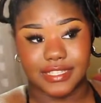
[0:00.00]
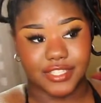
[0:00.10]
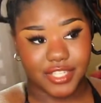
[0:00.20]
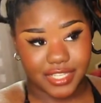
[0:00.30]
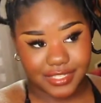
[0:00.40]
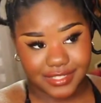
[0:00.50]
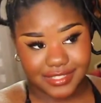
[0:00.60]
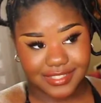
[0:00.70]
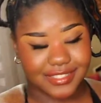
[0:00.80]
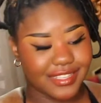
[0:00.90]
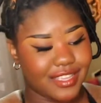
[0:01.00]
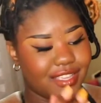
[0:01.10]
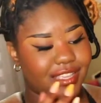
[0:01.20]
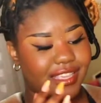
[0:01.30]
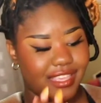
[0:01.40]
It just
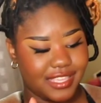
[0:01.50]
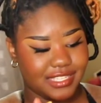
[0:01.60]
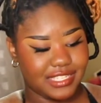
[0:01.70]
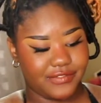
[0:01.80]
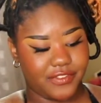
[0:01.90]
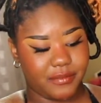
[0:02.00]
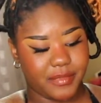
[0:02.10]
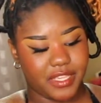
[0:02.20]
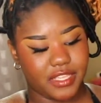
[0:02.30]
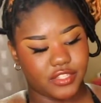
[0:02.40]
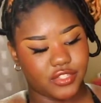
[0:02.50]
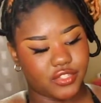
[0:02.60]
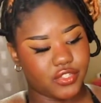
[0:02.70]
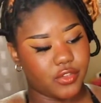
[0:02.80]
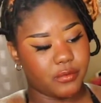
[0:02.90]
is for me. It's
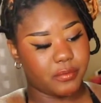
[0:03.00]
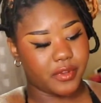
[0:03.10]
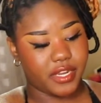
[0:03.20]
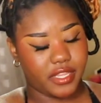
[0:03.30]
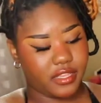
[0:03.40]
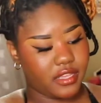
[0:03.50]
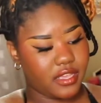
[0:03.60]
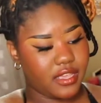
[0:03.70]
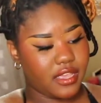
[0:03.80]
so pretty.